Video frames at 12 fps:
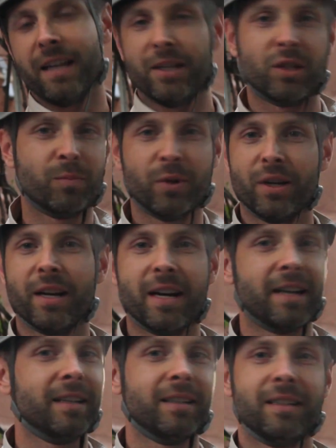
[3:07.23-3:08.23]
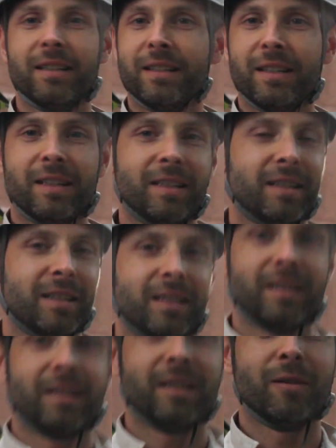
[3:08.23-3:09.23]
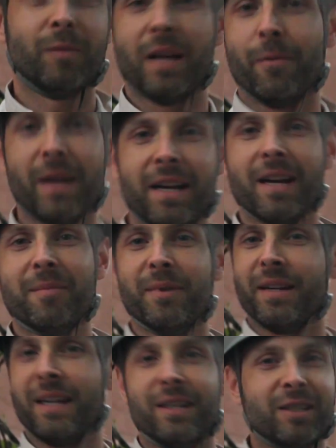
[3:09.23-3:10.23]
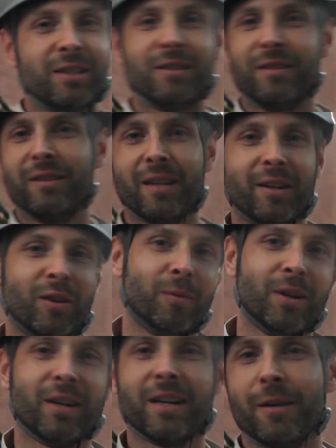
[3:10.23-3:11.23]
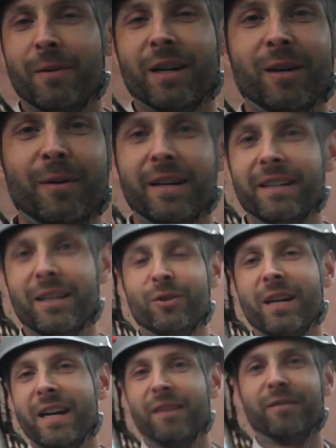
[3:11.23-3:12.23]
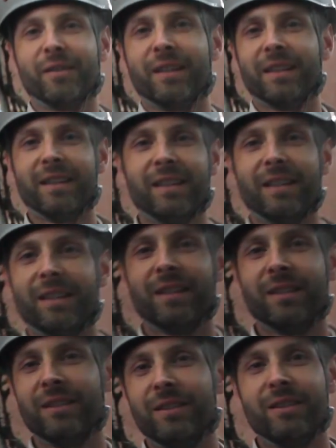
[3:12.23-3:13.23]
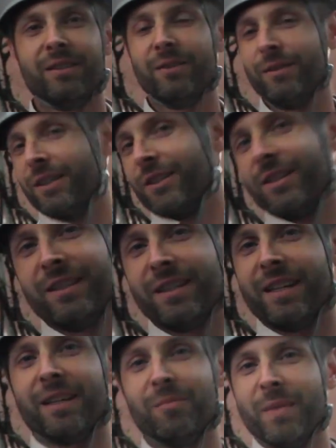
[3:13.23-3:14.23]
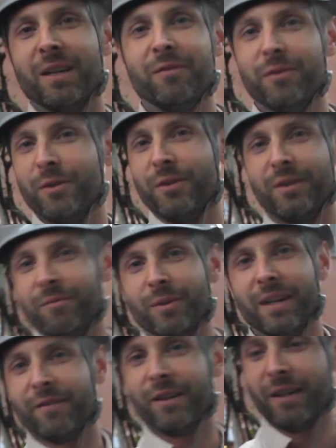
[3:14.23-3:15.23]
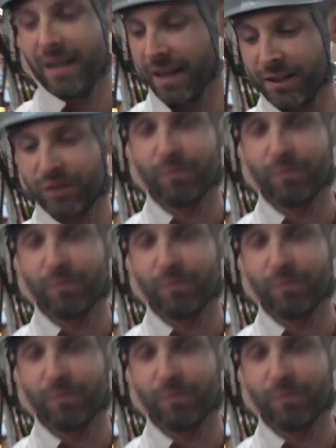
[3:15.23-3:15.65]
I just uh -huh. put it on, when I wake up and I just I go to work, I walk around, I drive, I uh -huh. do dishes, I make food, whatever. I just